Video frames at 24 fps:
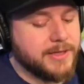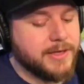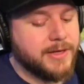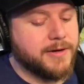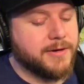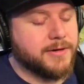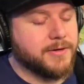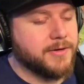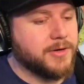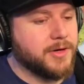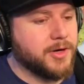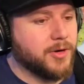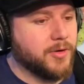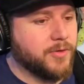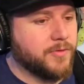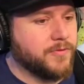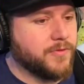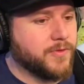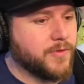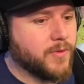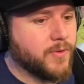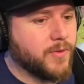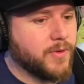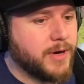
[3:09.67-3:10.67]
they're known
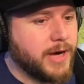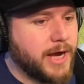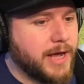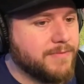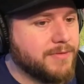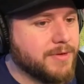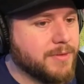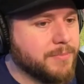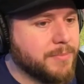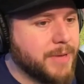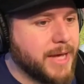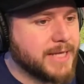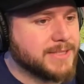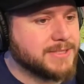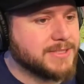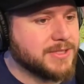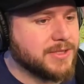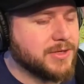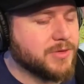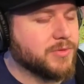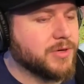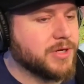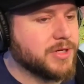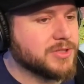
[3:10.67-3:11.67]
for having bats in
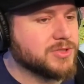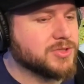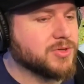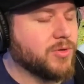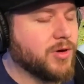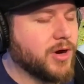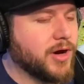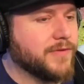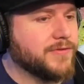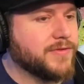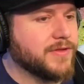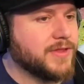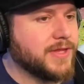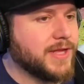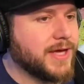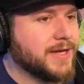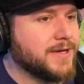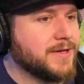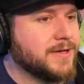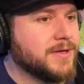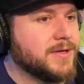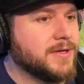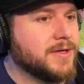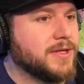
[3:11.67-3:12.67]
the arena so often
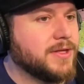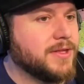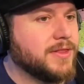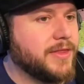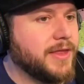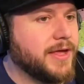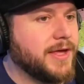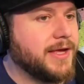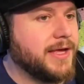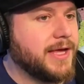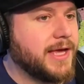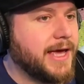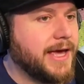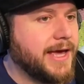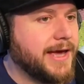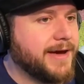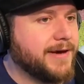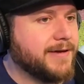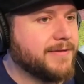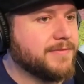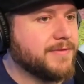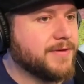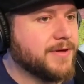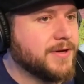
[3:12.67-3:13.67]
that they
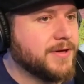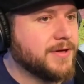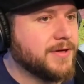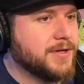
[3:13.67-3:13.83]
have